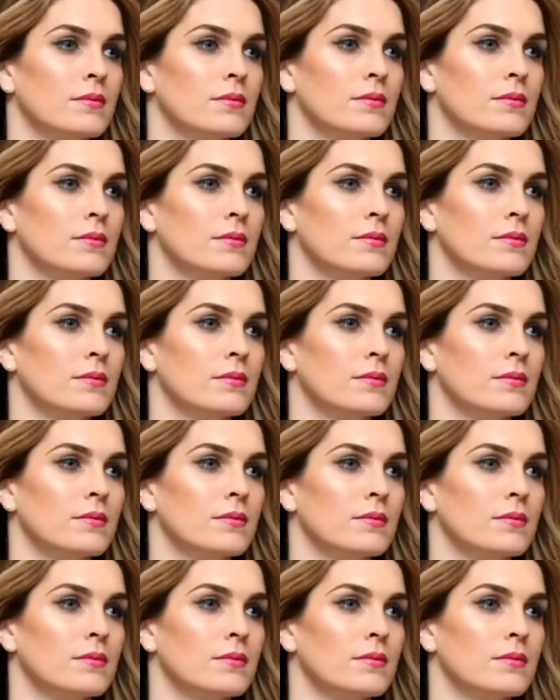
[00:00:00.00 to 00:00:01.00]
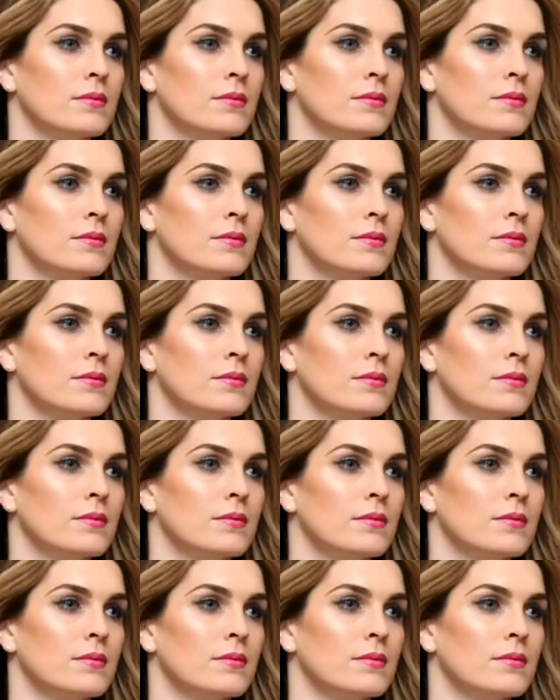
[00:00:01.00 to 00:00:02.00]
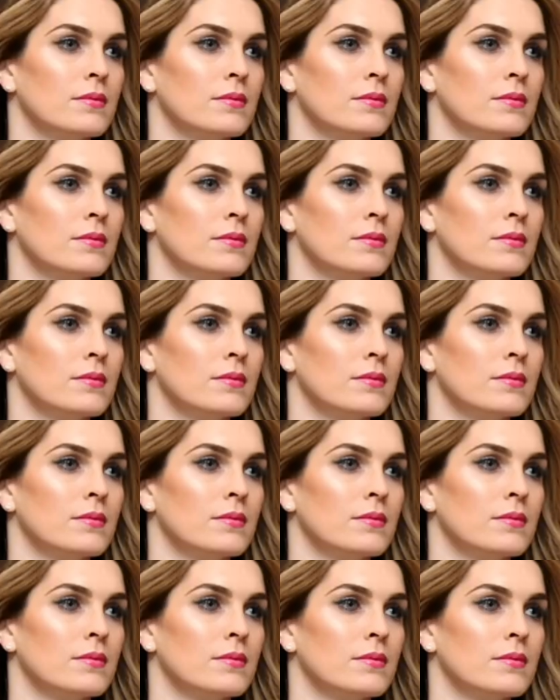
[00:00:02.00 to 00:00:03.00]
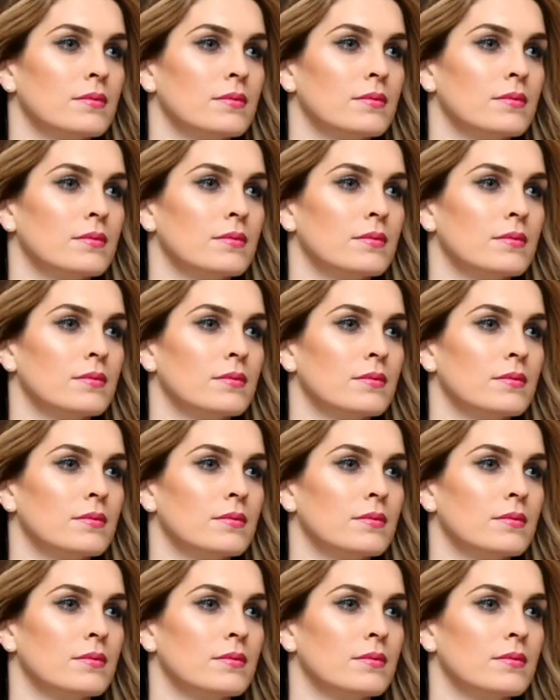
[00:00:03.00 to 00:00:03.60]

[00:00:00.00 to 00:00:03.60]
(silent)